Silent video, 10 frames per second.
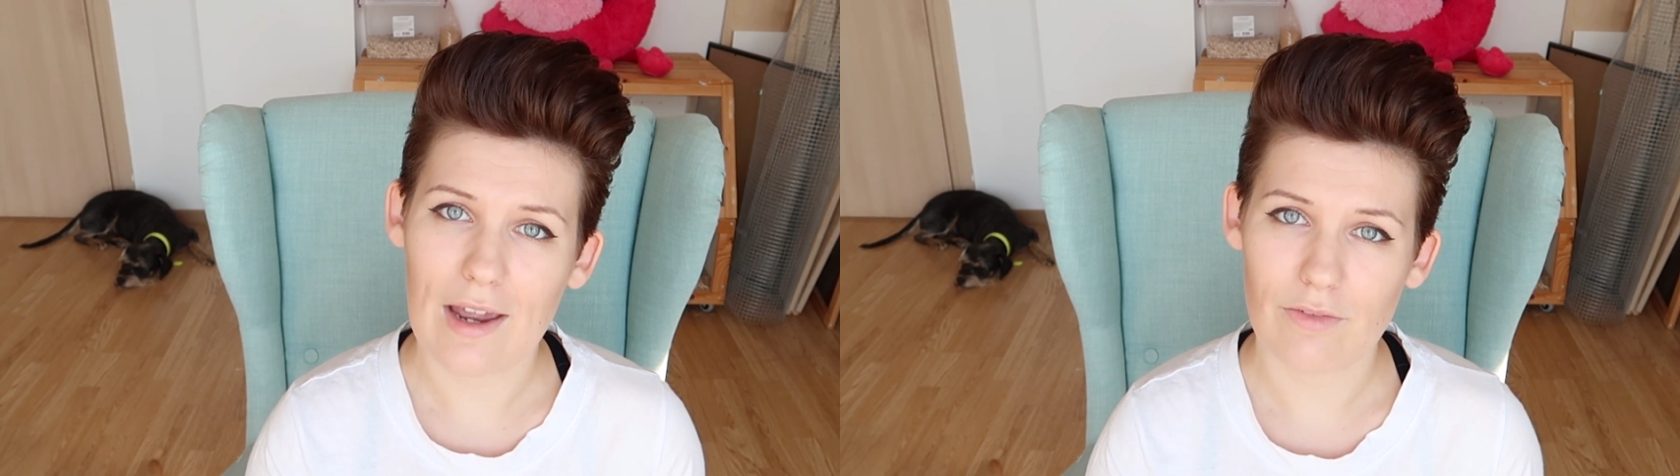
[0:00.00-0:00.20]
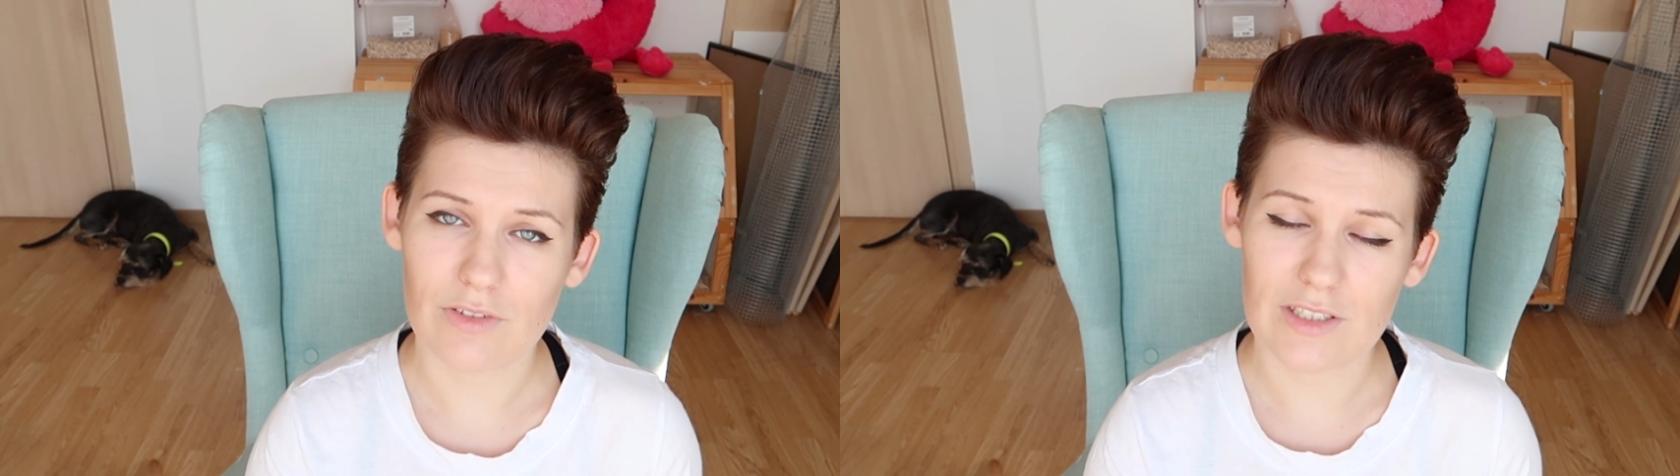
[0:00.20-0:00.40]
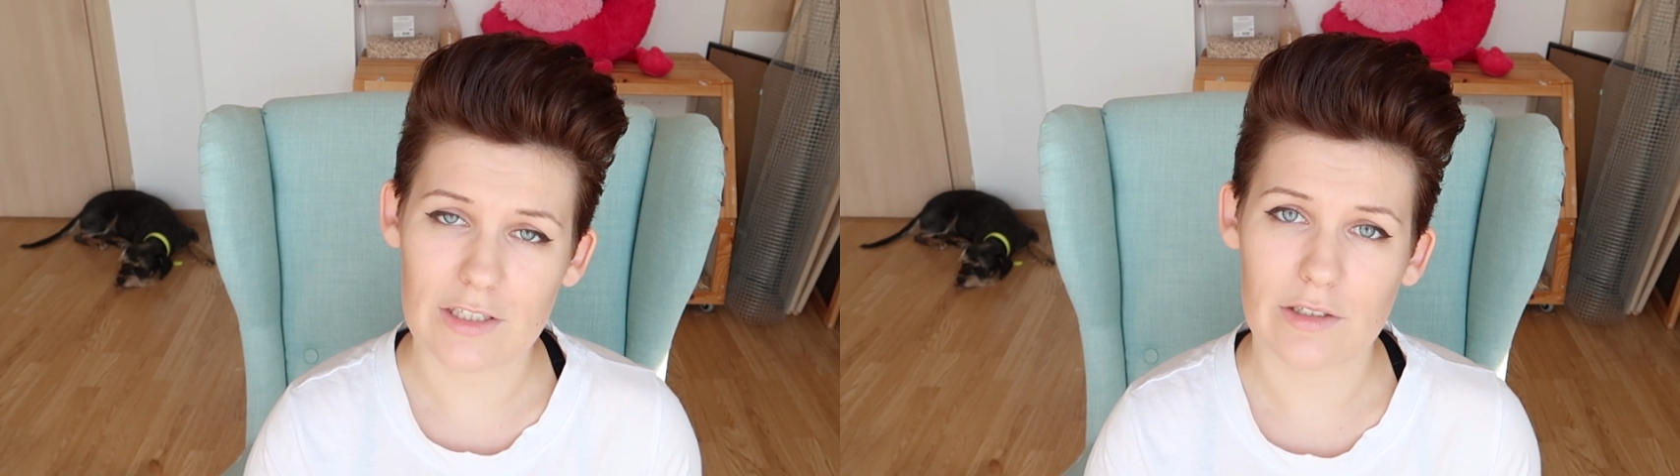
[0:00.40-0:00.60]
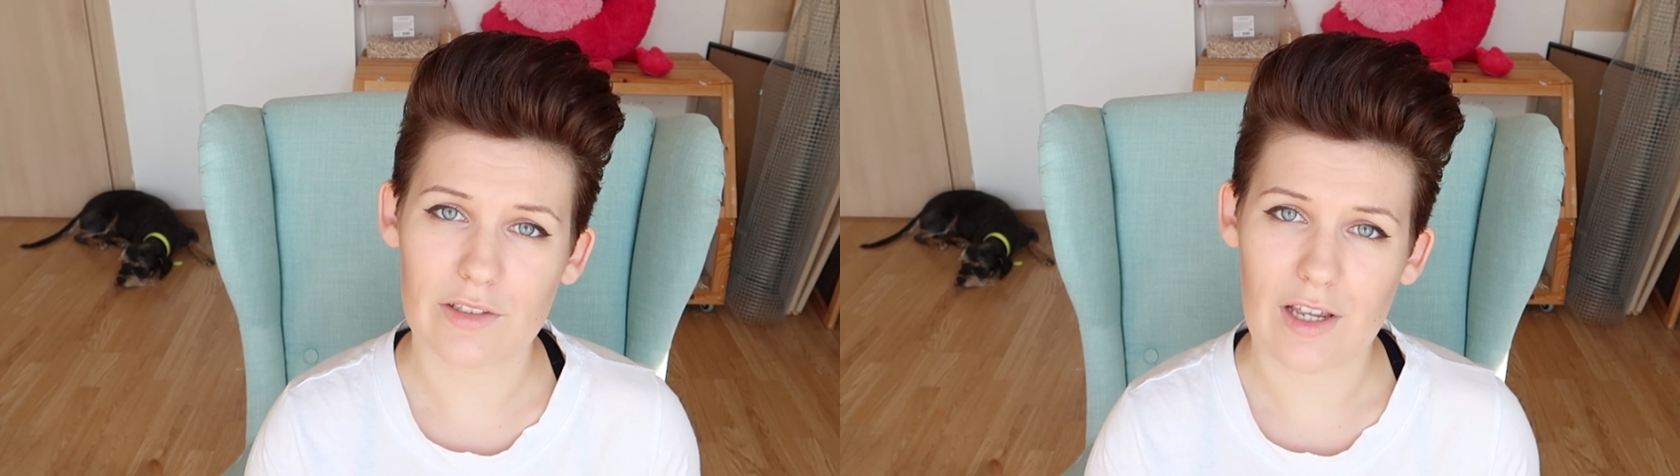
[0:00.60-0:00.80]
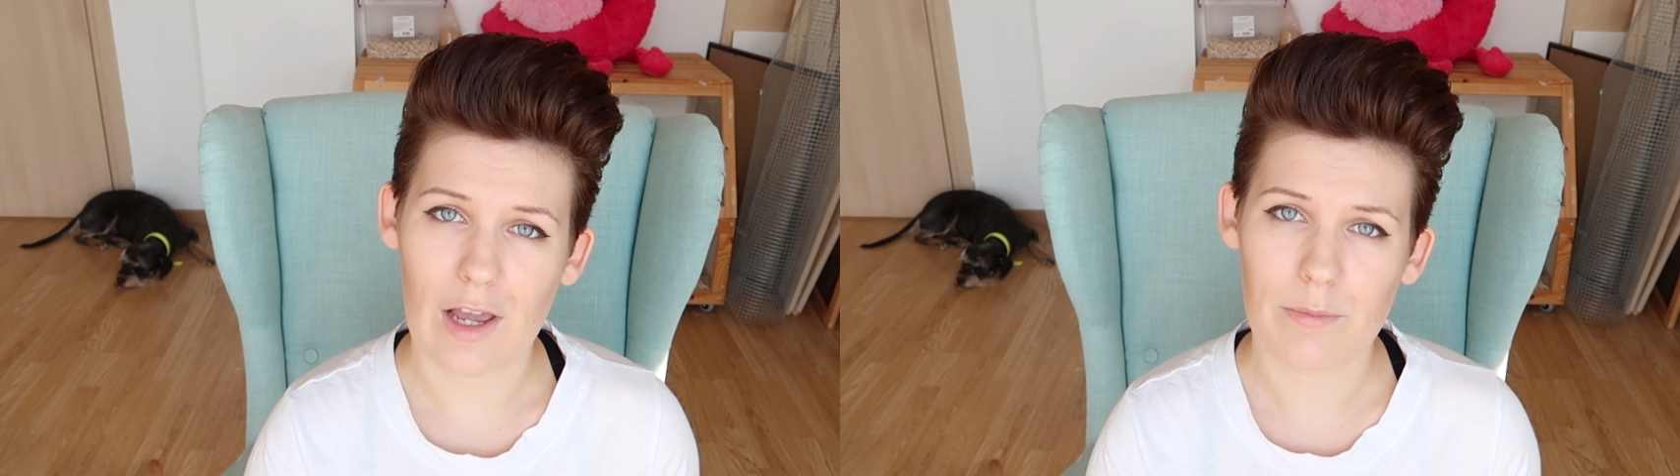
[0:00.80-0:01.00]
every single
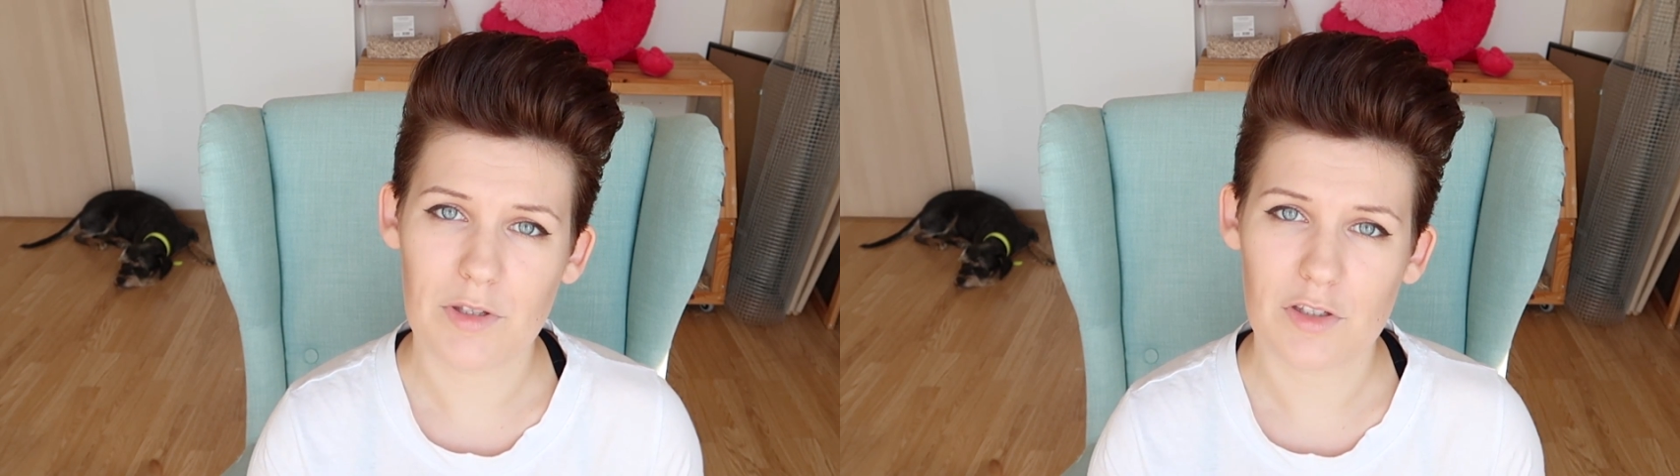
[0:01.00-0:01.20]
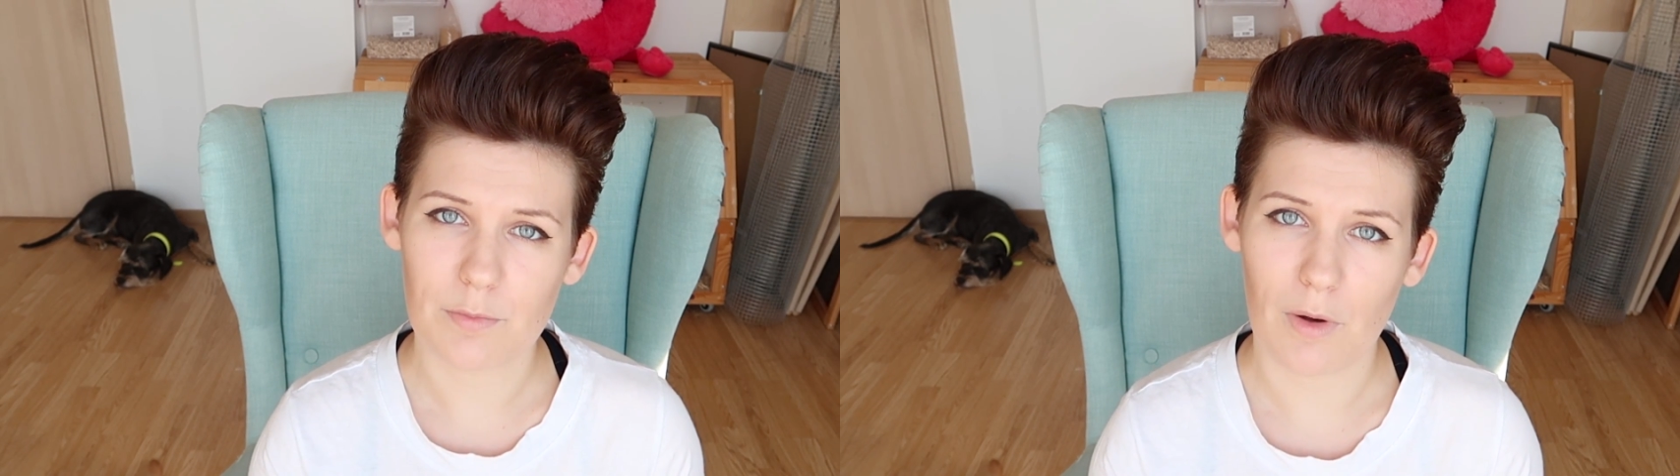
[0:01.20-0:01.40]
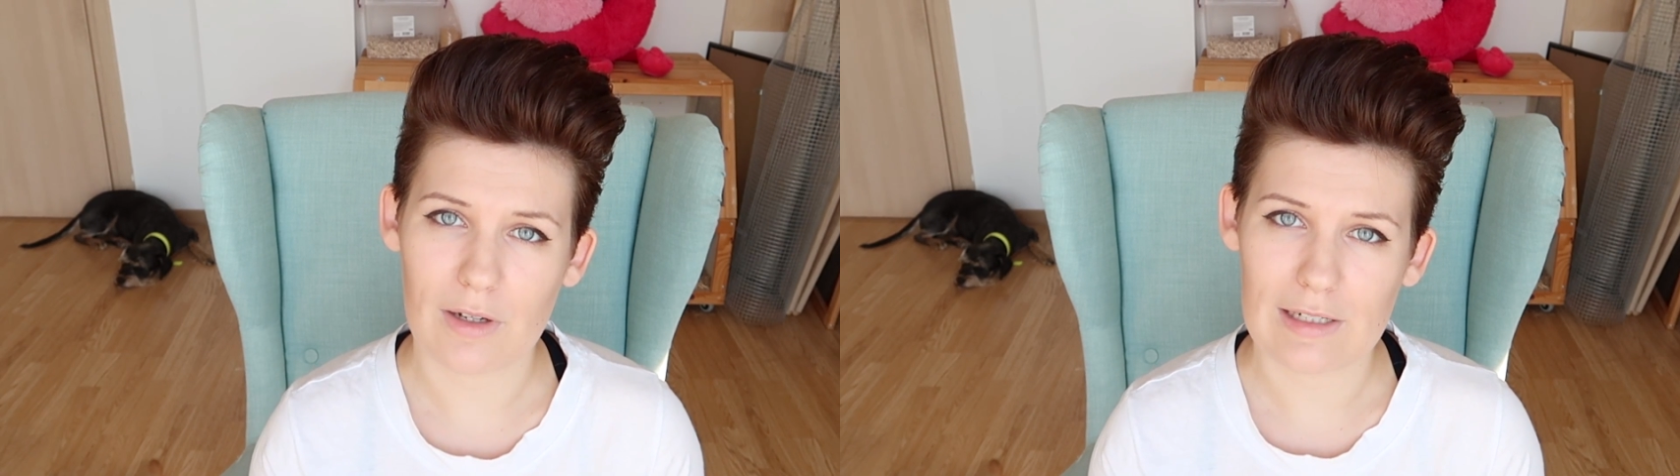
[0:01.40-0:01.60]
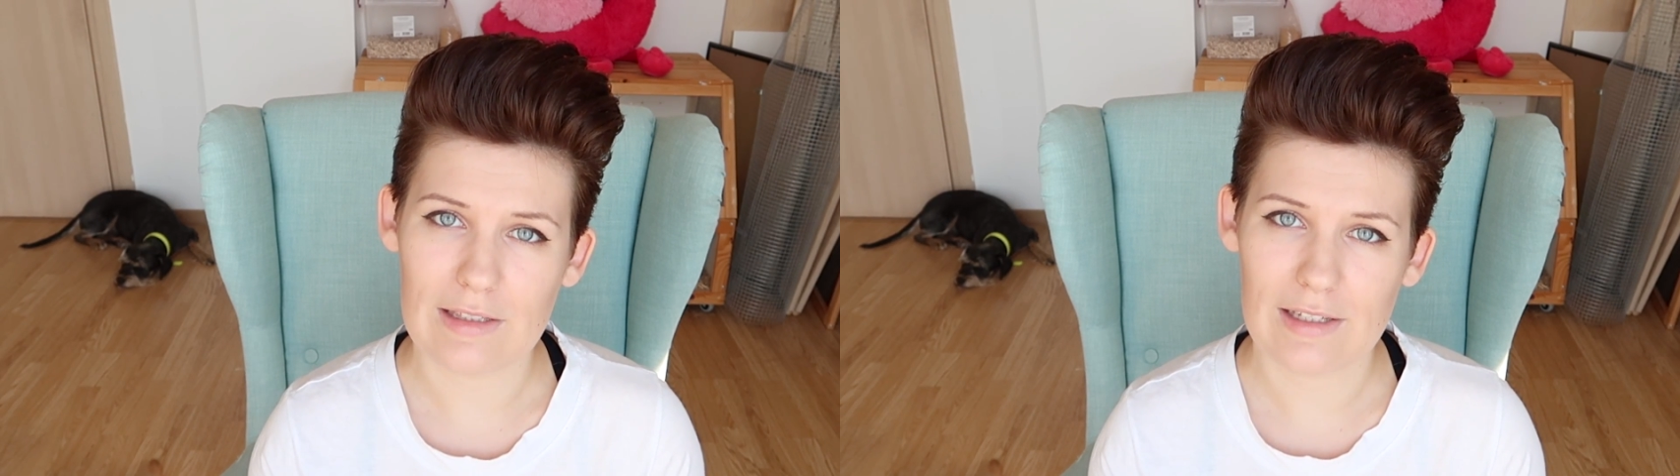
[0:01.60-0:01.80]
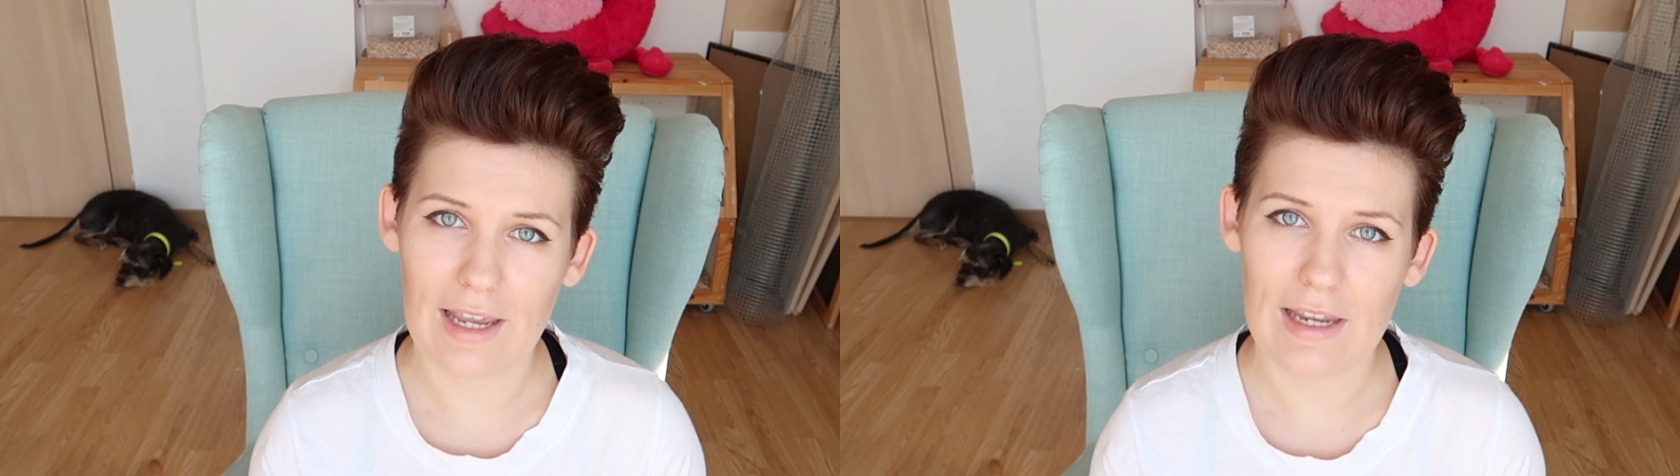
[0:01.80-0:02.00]
time you spot clean
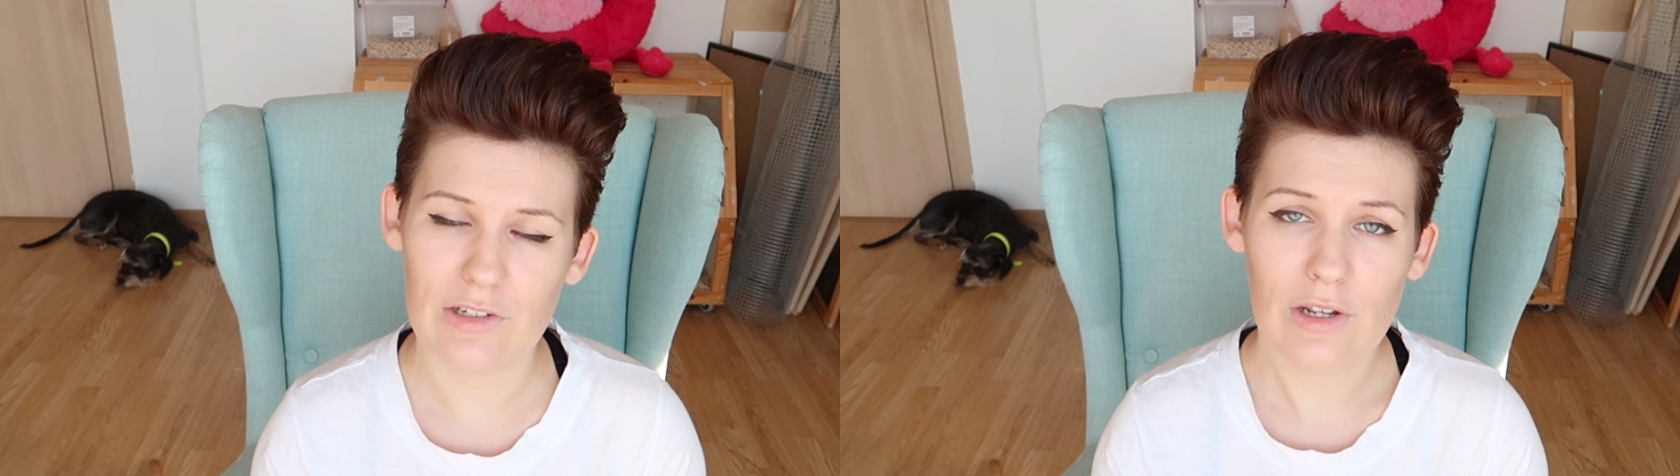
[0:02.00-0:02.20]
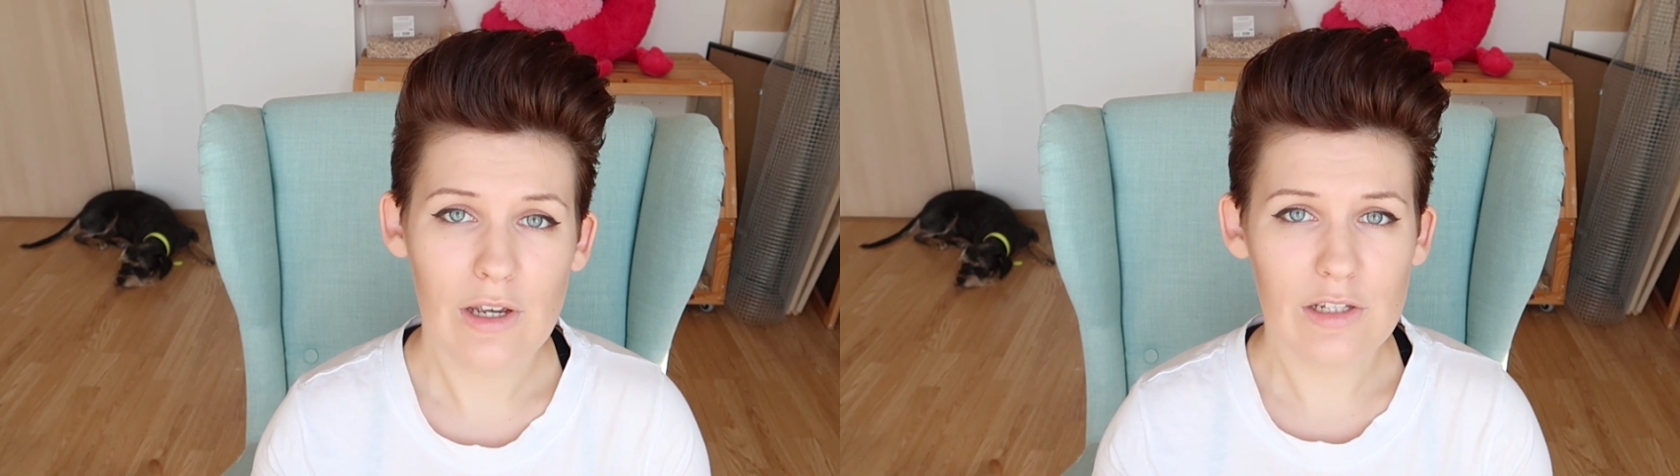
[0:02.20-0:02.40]
the cage